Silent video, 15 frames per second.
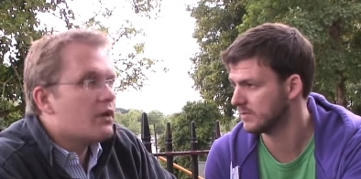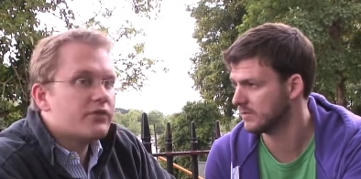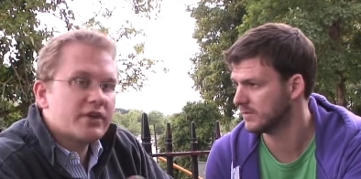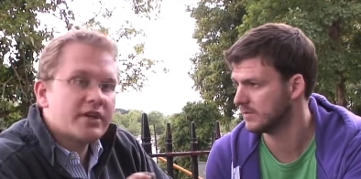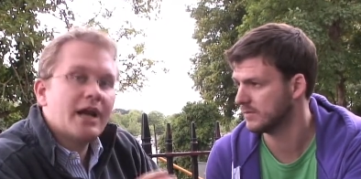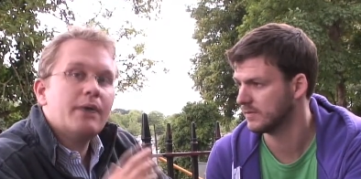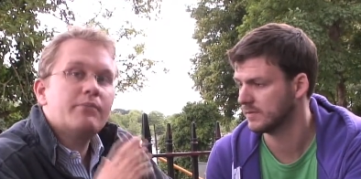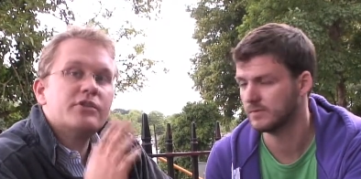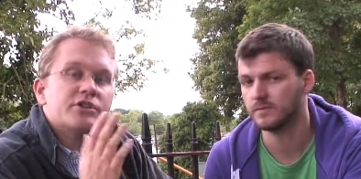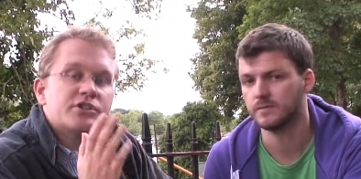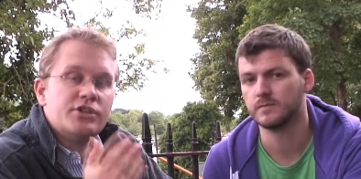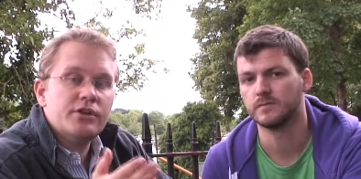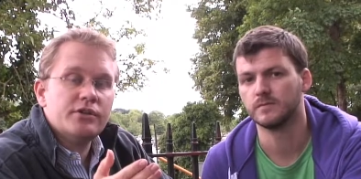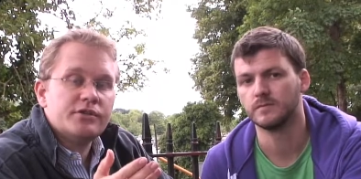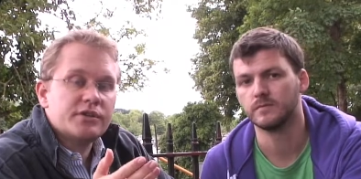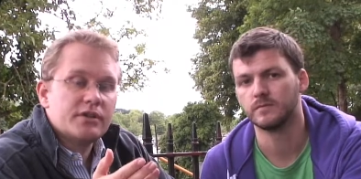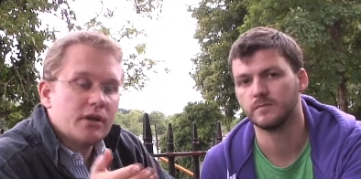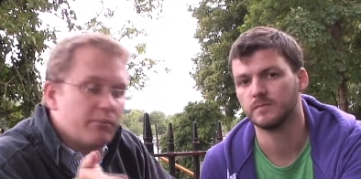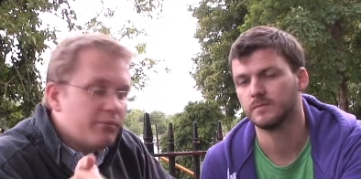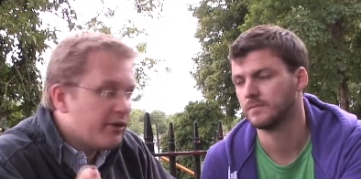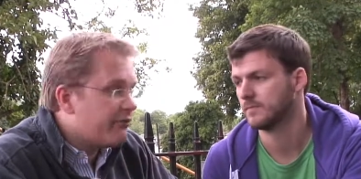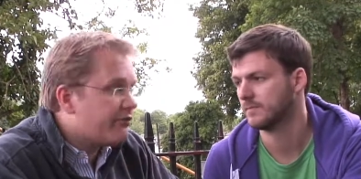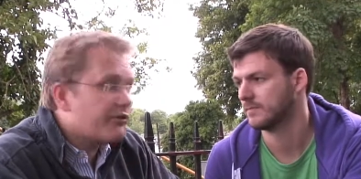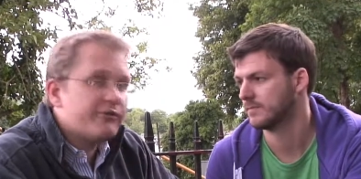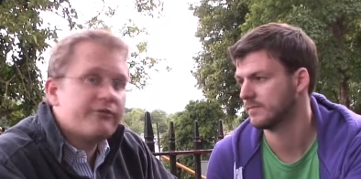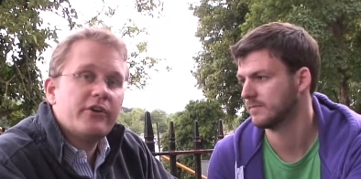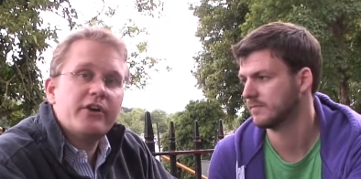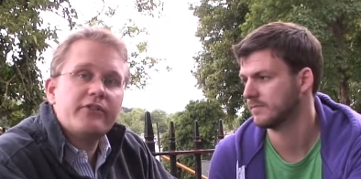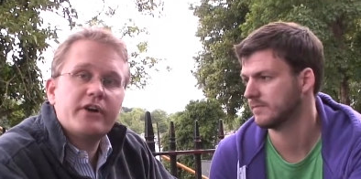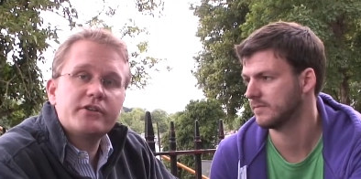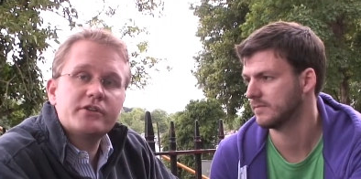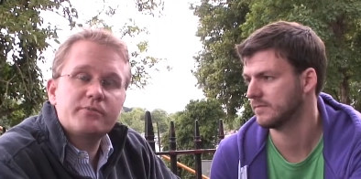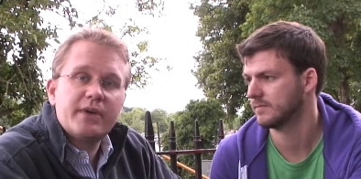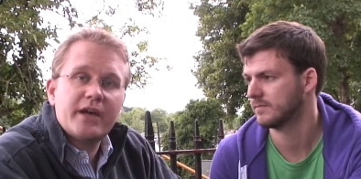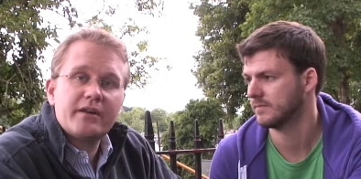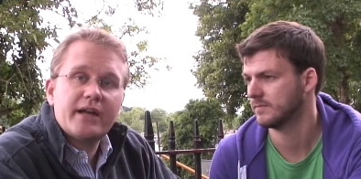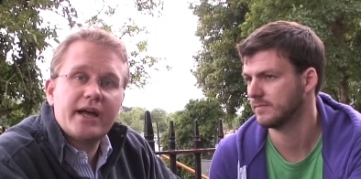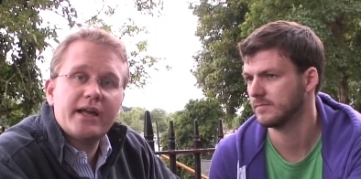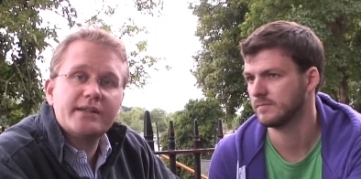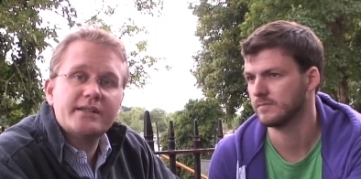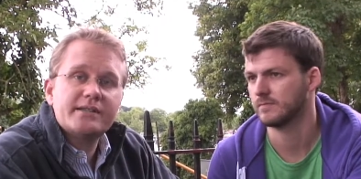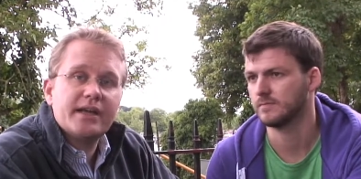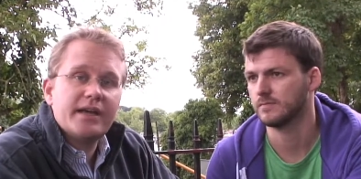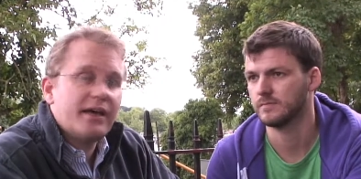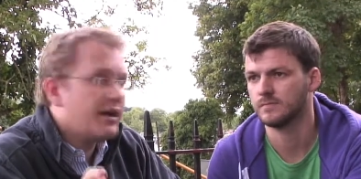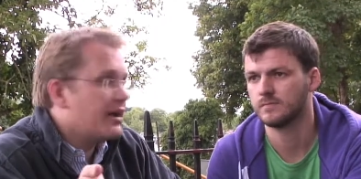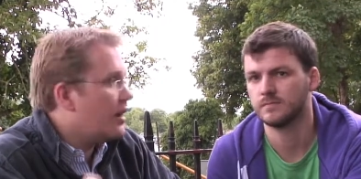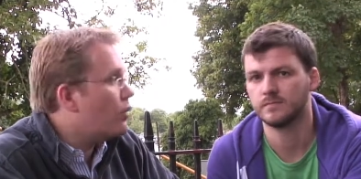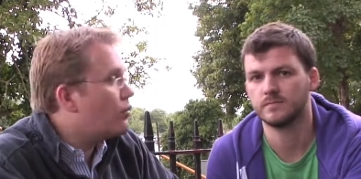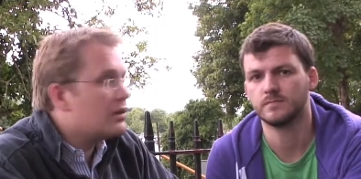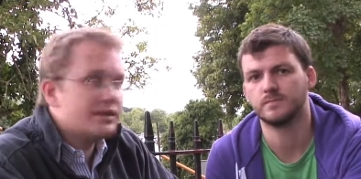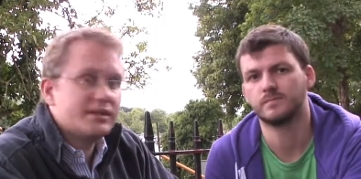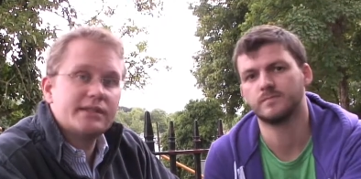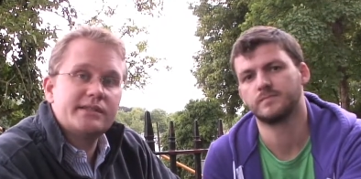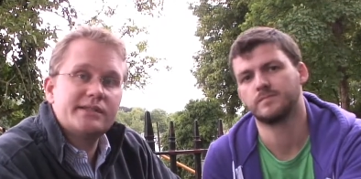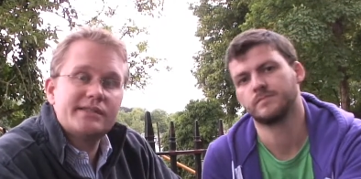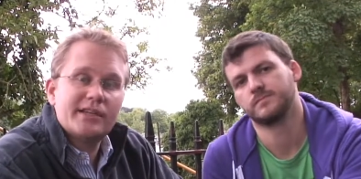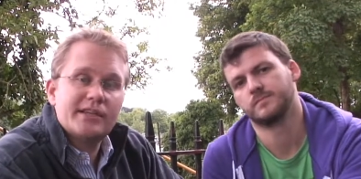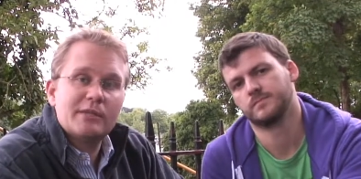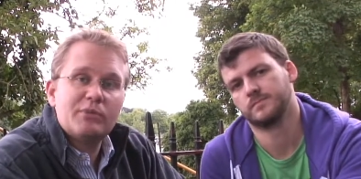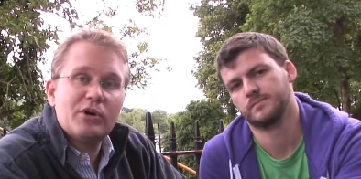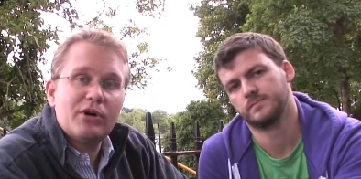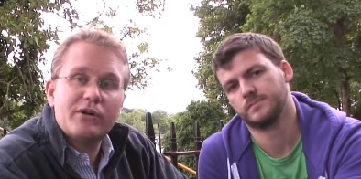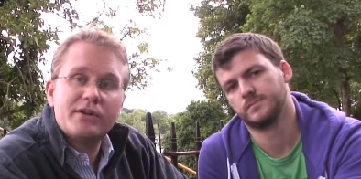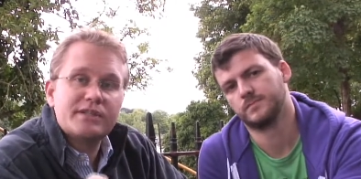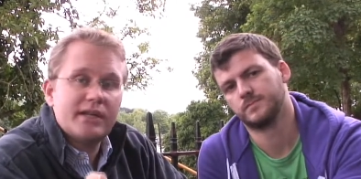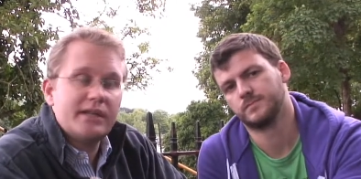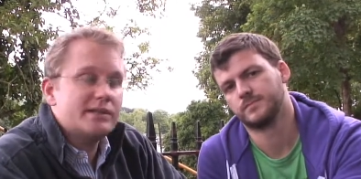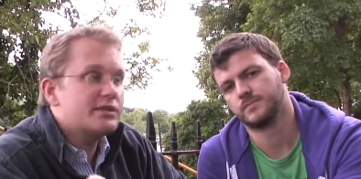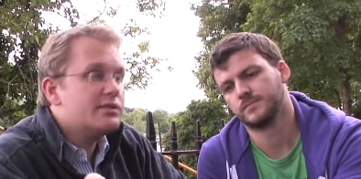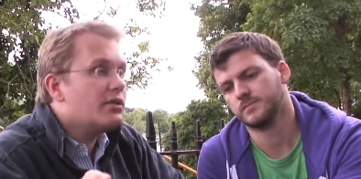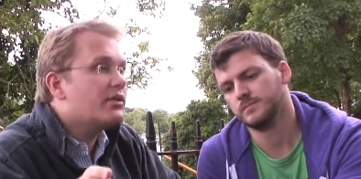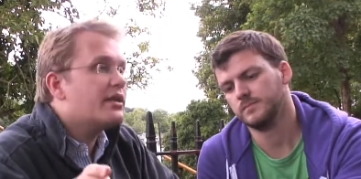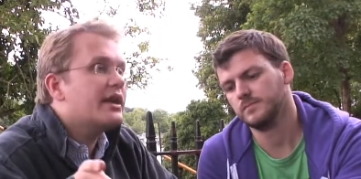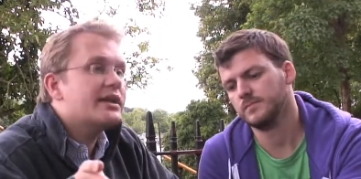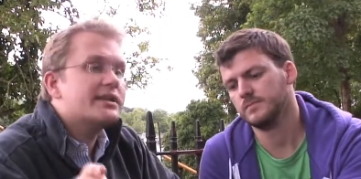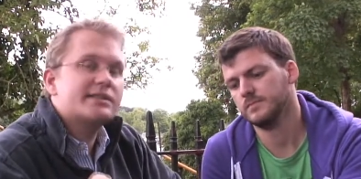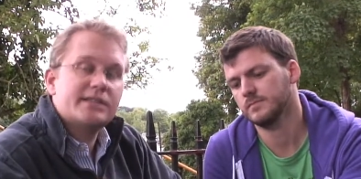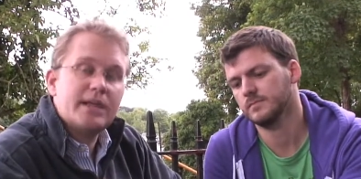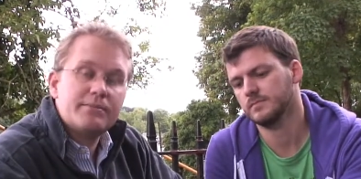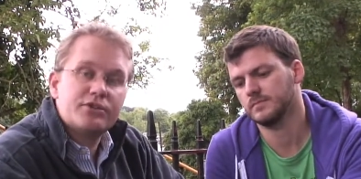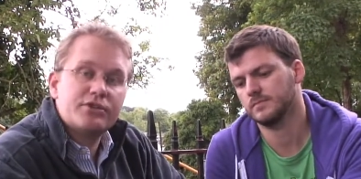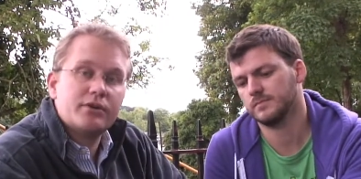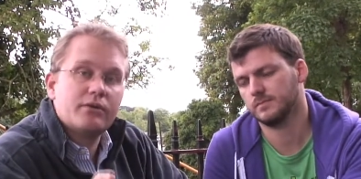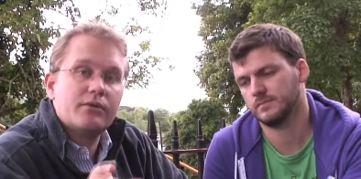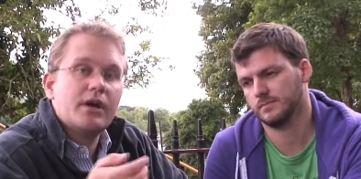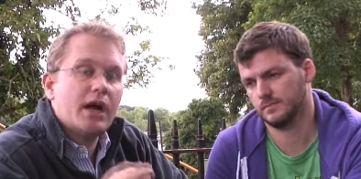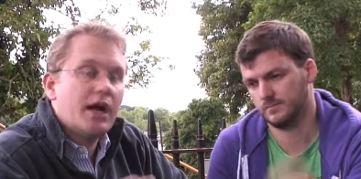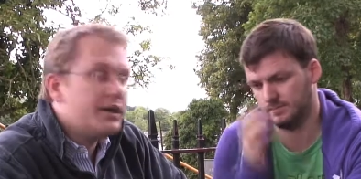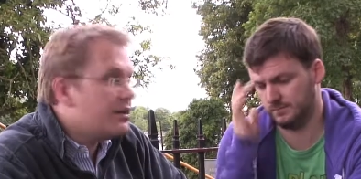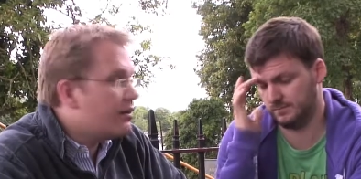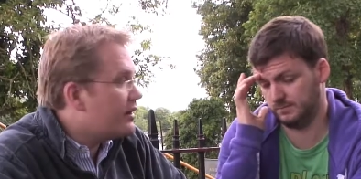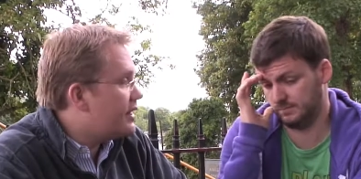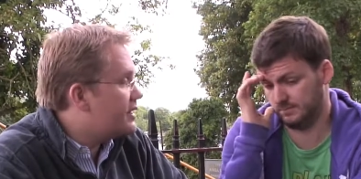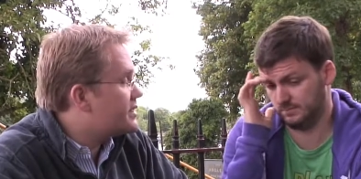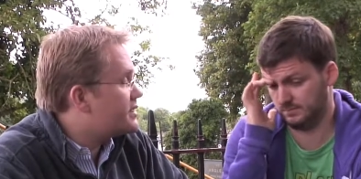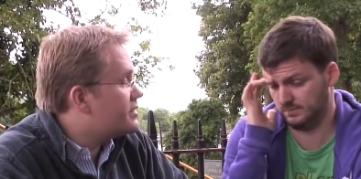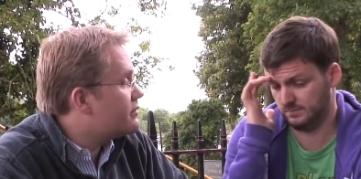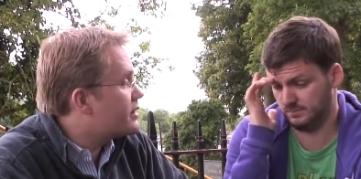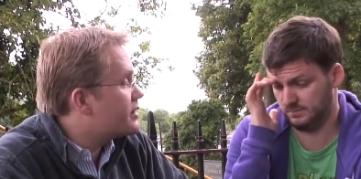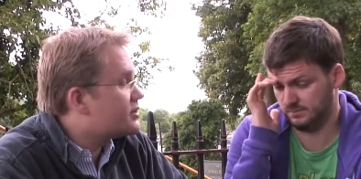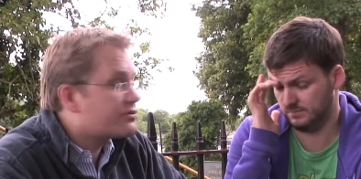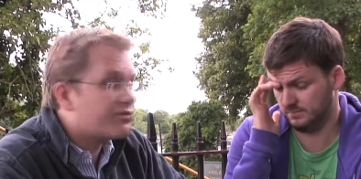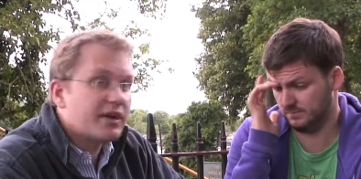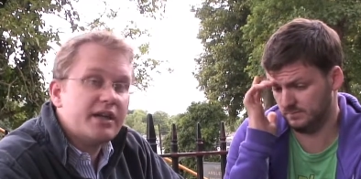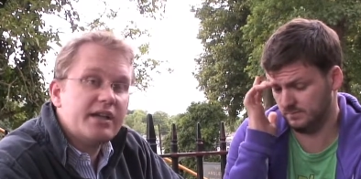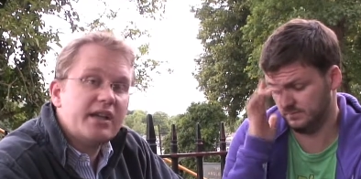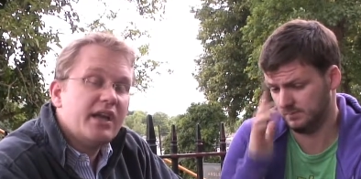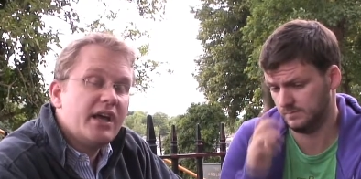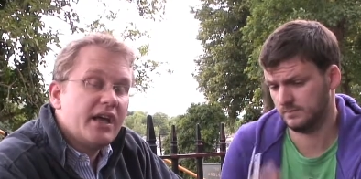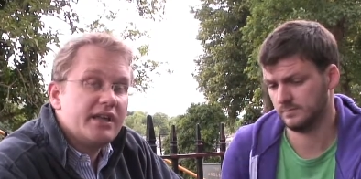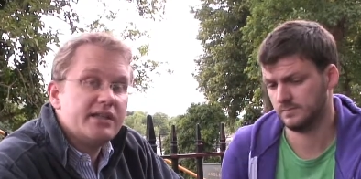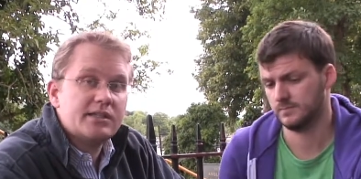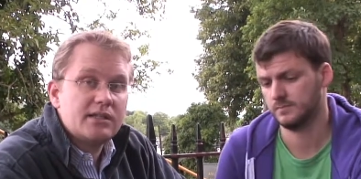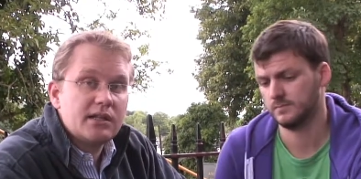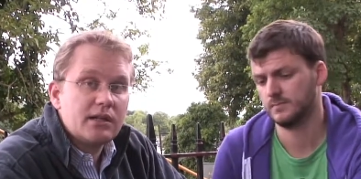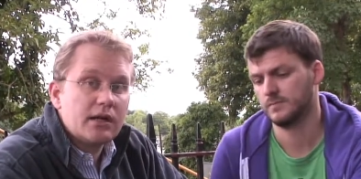Speaker 1: The camera's good, but for a £500 handset, all it does is tick the box. It's not exceptional. At night, it still goes grainy. It's still